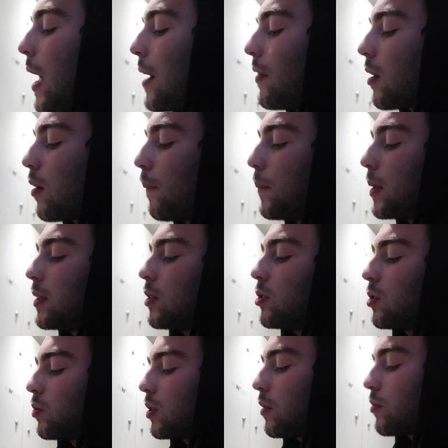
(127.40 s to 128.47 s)
I have a
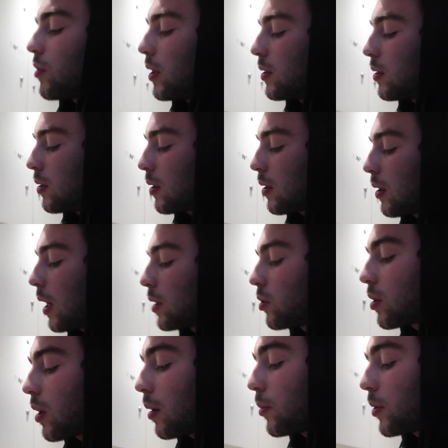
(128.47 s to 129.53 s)
competition with a friend. But 100
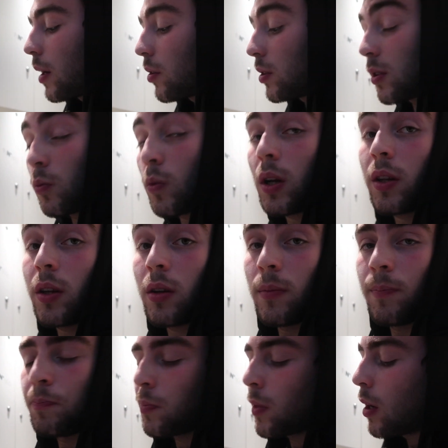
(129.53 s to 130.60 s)
carbonara in one
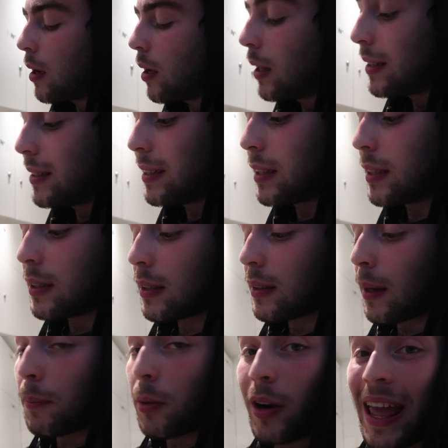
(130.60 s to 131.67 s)
year. This is
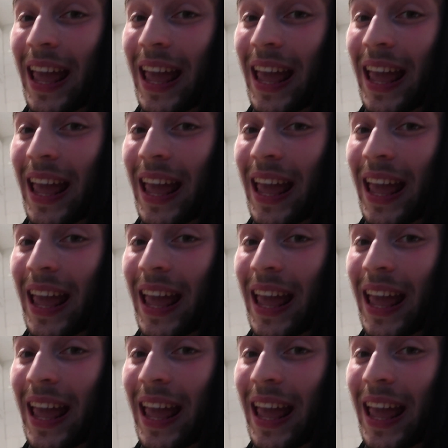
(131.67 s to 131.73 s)
number I